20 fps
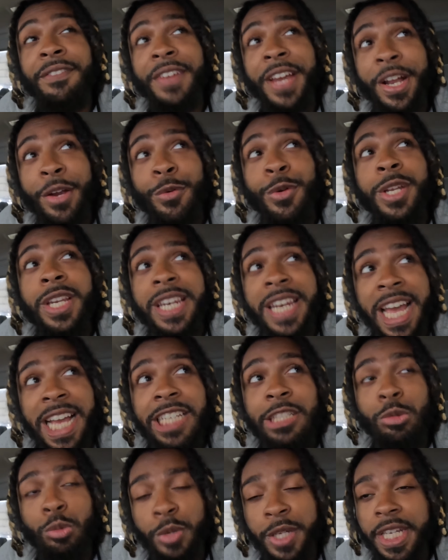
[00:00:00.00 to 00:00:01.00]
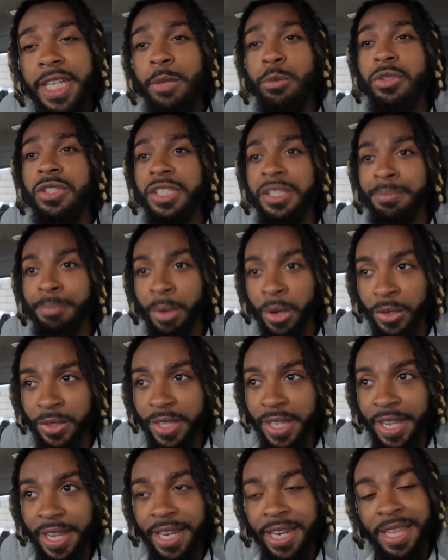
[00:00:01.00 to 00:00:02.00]
very next week, it was his
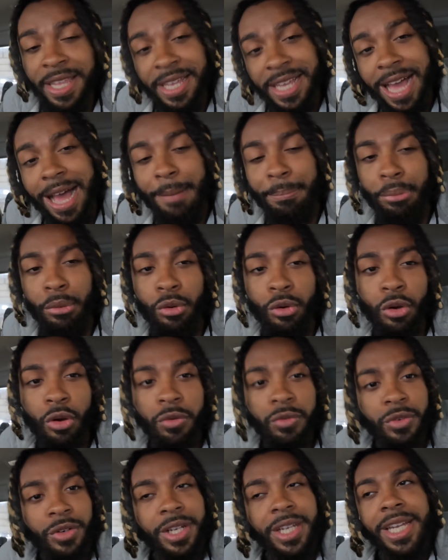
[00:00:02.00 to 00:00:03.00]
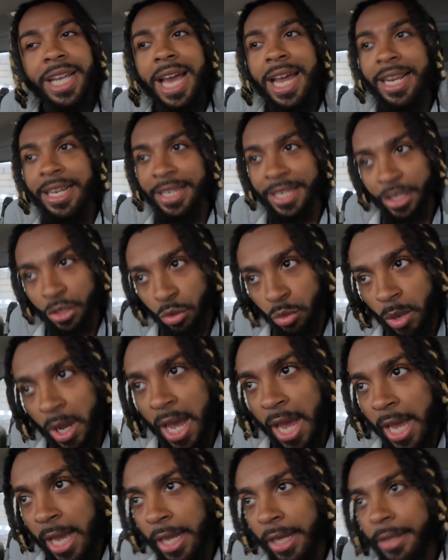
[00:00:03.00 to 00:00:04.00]
birthday, and he got pulled over, and he got a
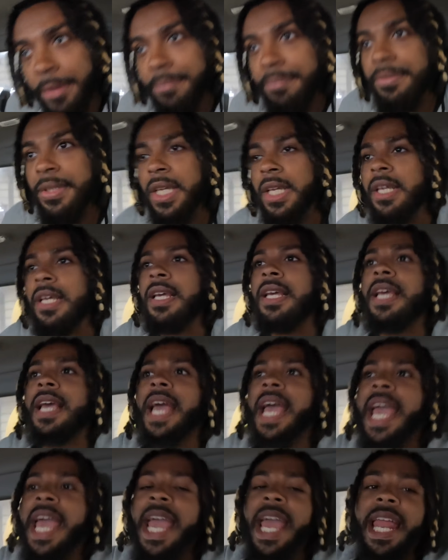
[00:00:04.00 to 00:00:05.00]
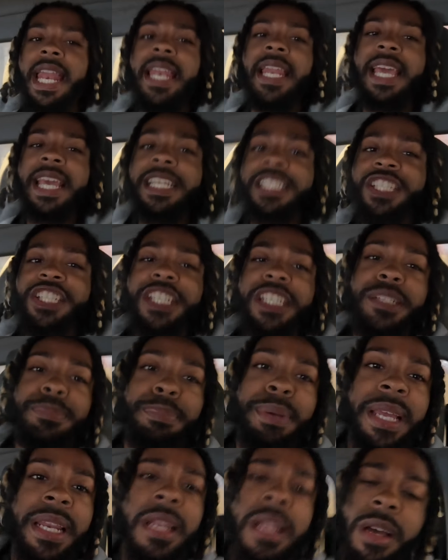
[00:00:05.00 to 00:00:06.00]
DUI, and it's
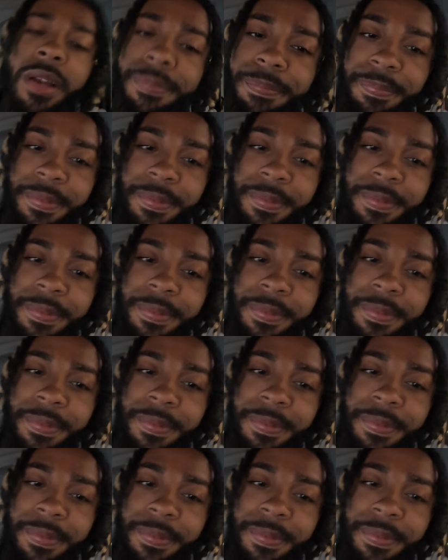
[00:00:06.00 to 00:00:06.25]
just been